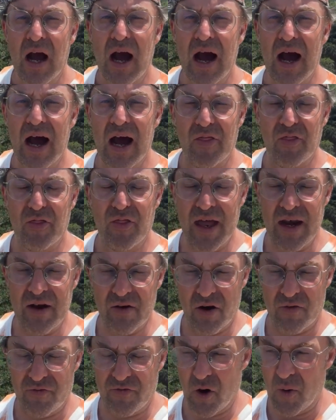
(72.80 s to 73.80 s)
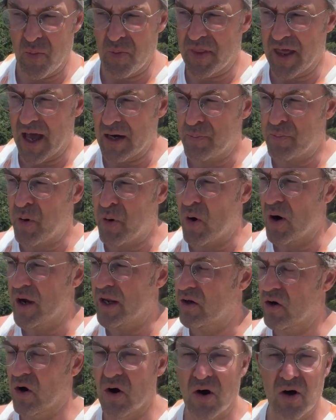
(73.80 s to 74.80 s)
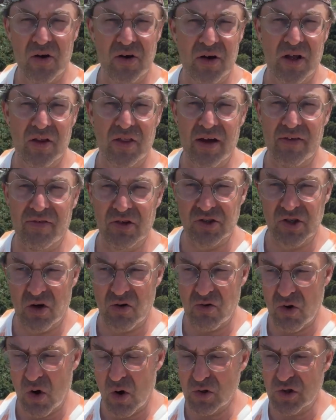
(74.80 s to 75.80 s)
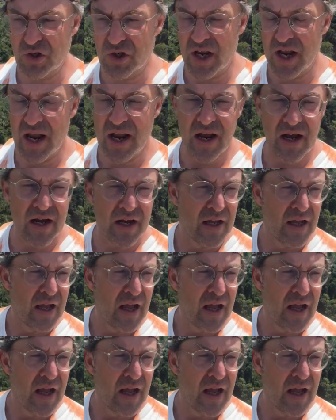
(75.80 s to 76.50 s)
And then from that point on, there was erosion here.